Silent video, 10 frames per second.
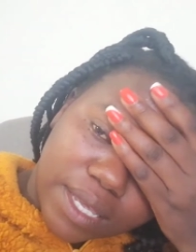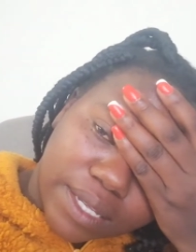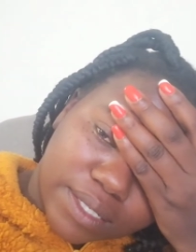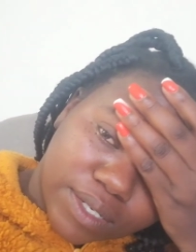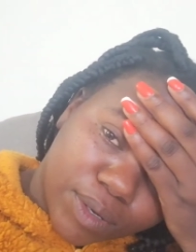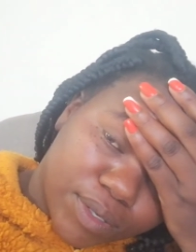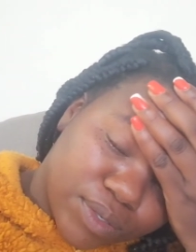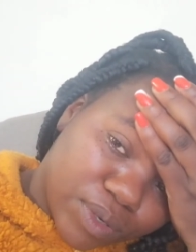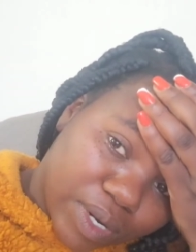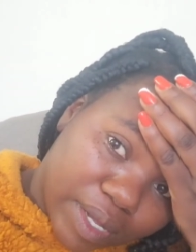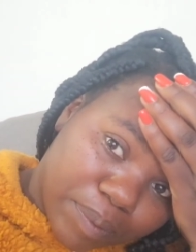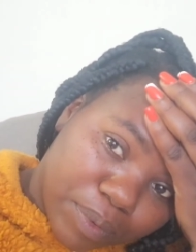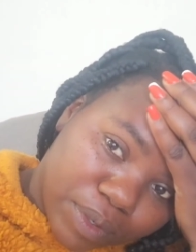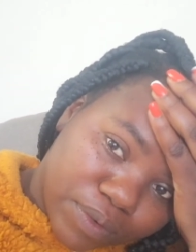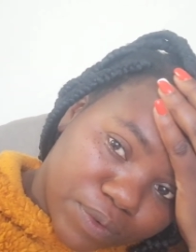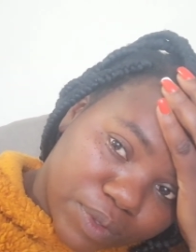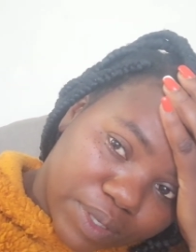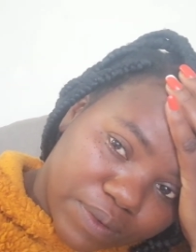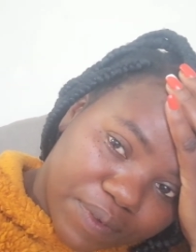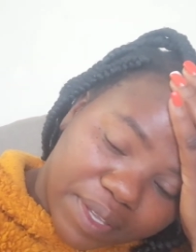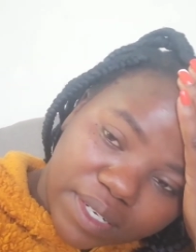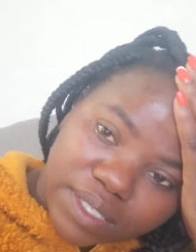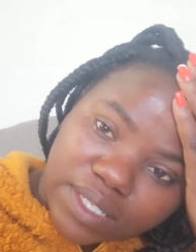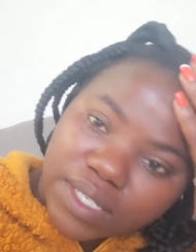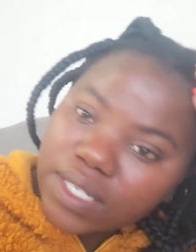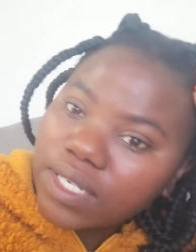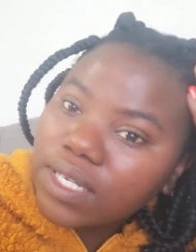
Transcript: Yesterday was really a beautiful event.